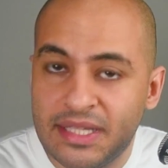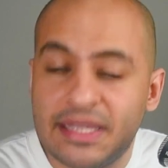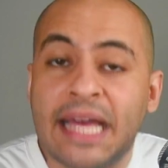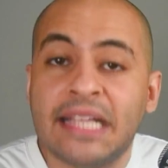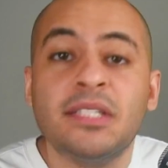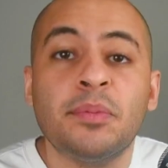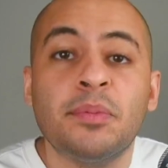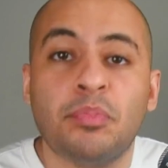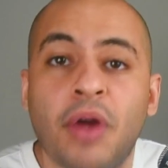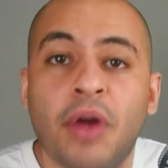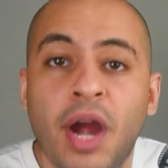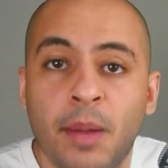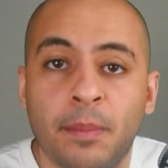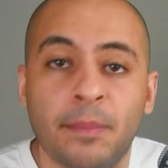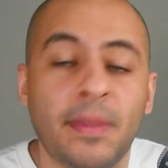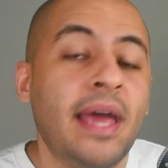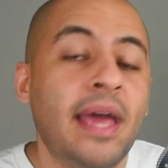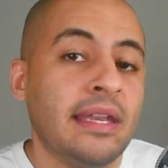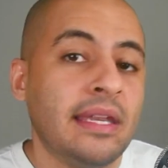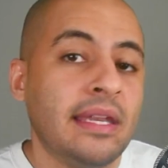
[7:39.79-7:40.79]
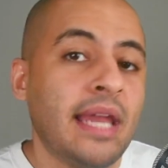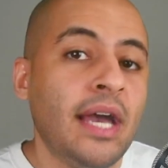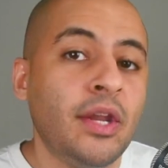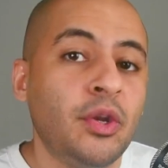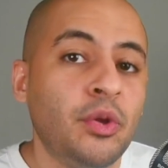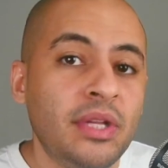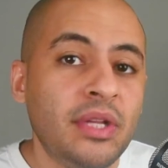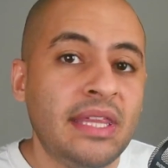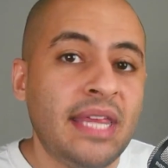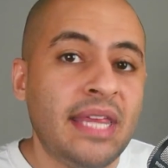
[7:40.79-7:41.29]
That's a problem.
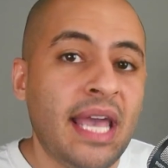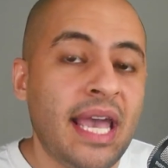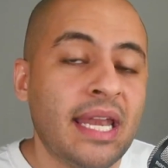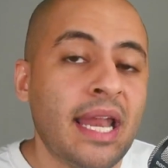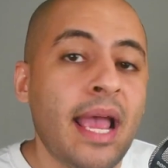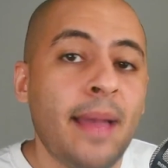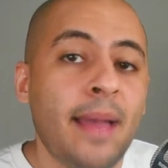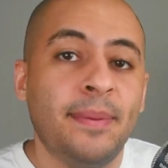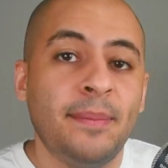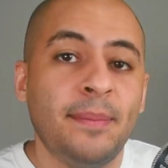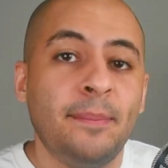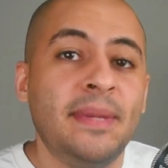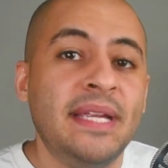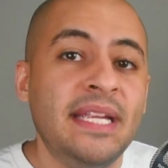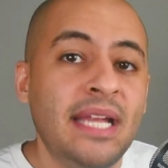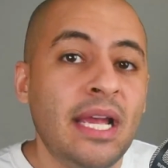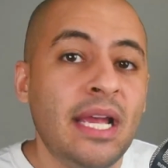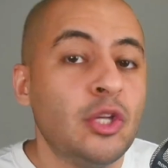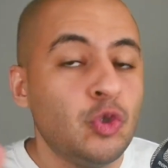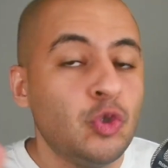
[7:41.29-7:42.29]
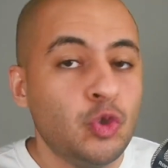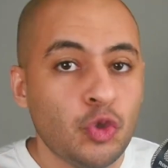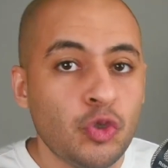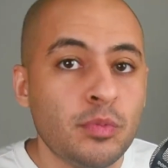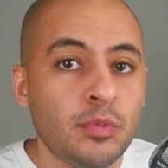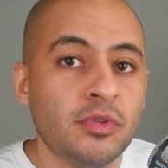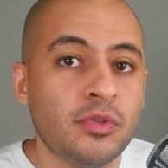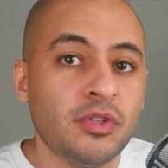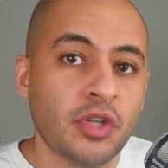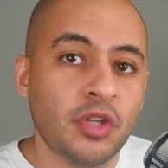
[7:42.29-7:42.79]
Not only that, but me,
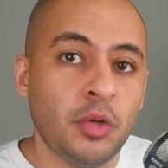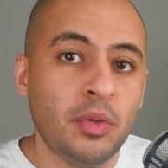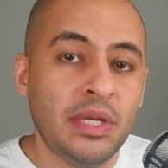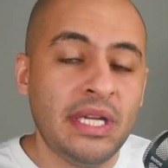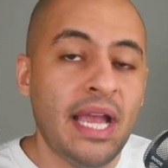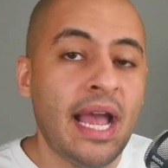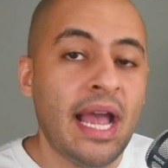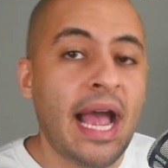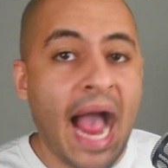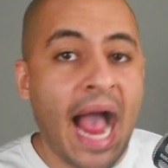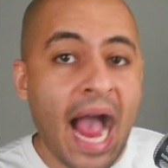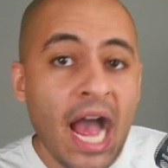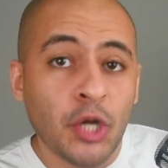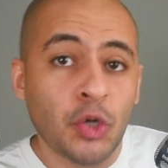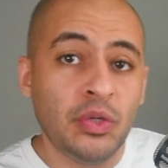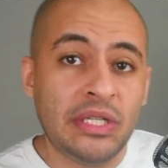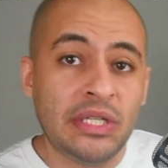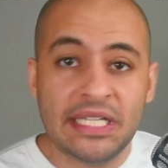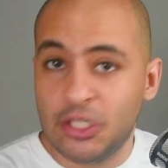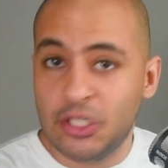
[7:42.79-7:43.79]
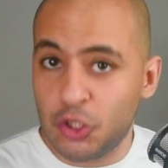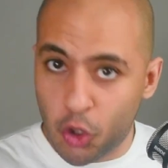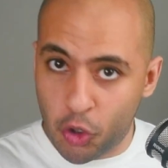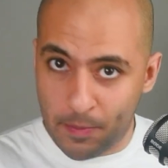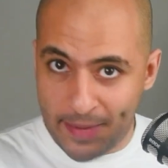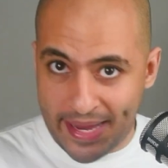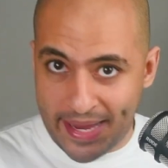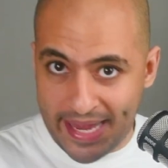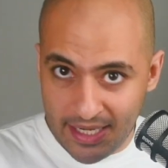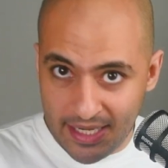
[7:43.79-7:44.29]
Zoomer Zoe, I don't need no
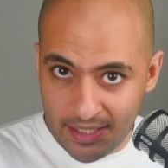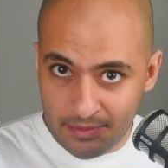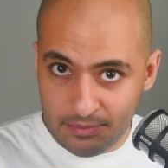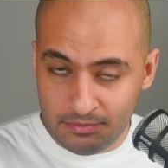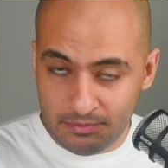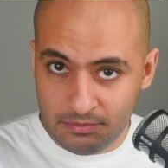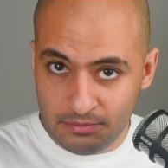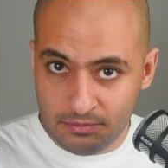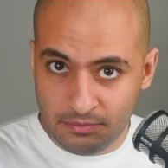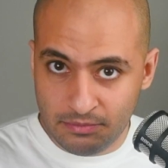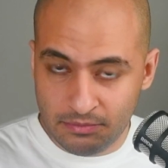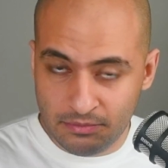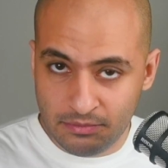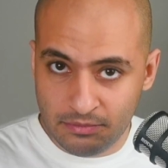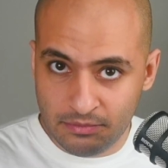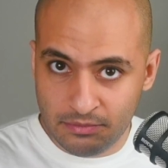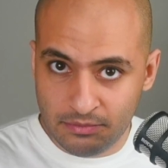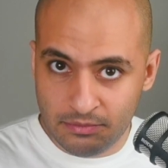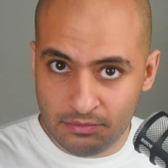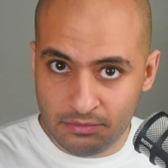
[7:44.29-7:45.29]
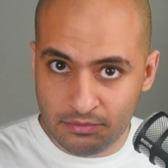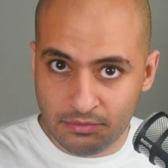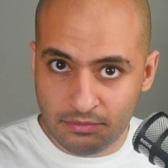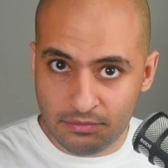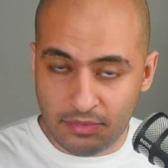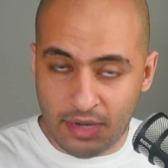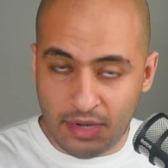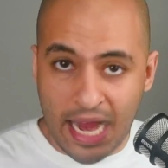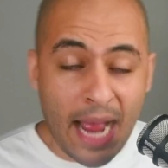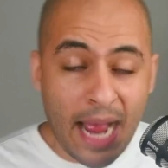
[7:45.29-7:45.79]
man.
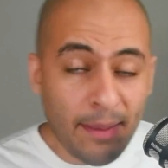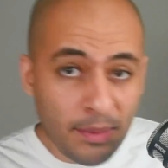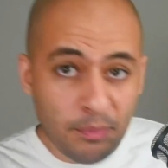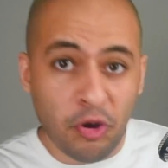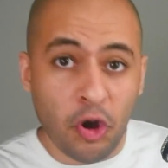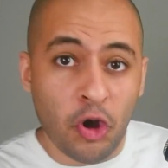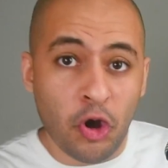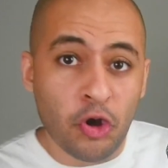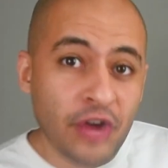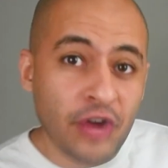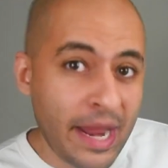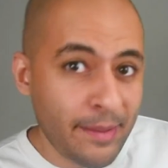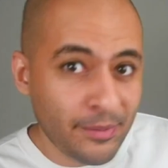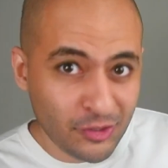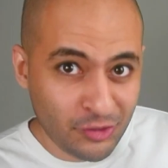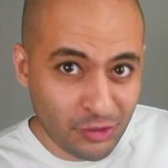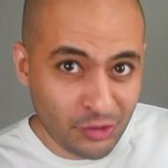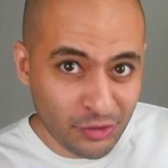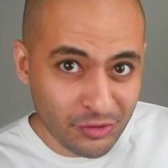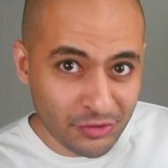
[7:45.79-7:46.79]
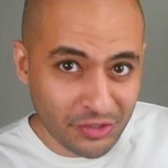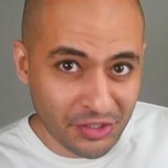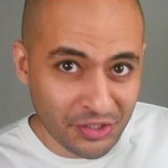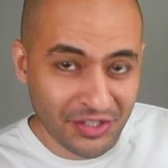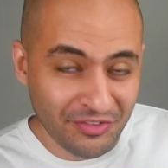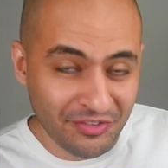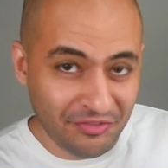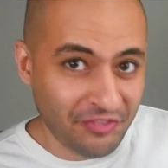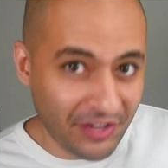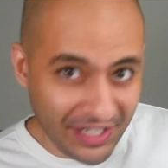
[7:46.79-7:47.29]
I'm a programmer too.
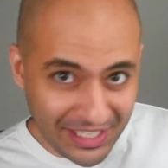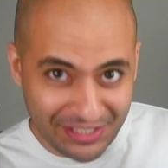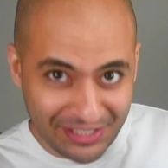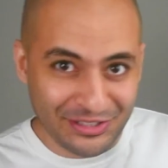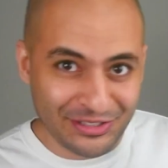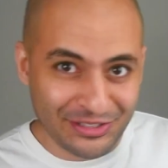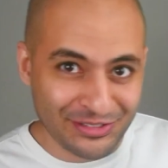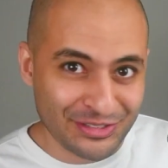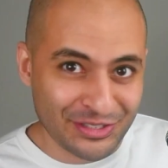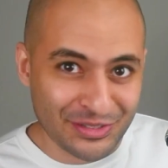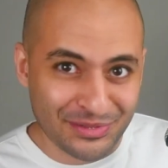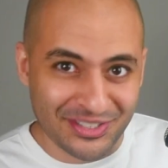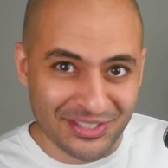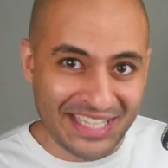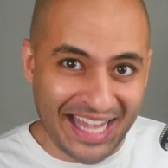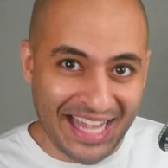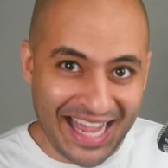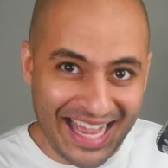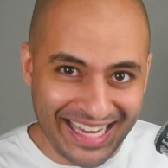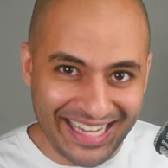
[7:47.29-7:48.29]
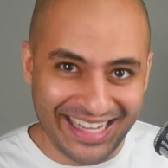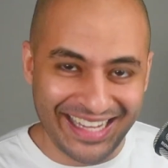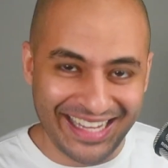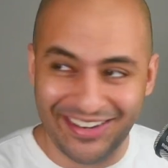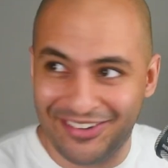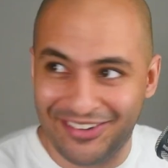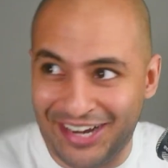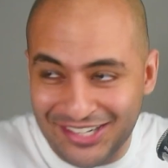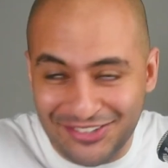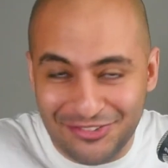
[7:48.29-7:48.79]
Fuck you, Zoomer Zach.
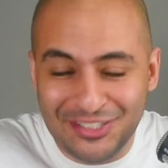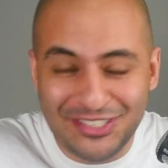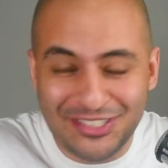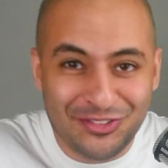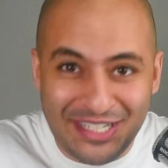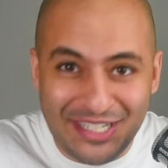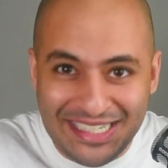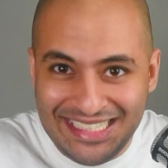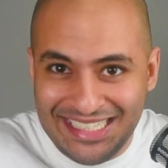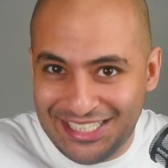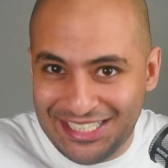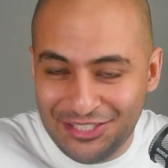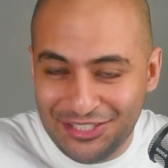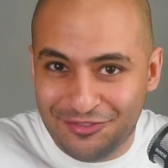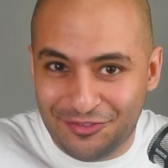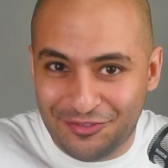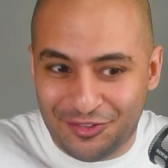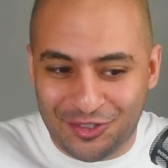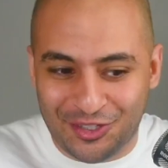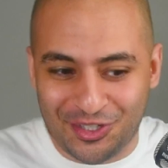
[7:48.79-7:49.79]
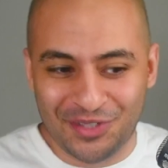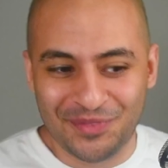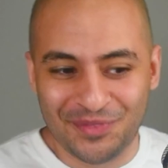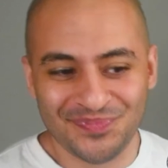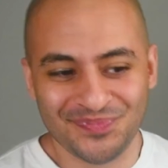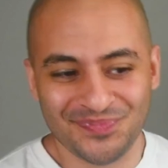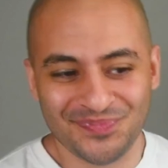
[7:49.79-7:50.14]
What do I need you for?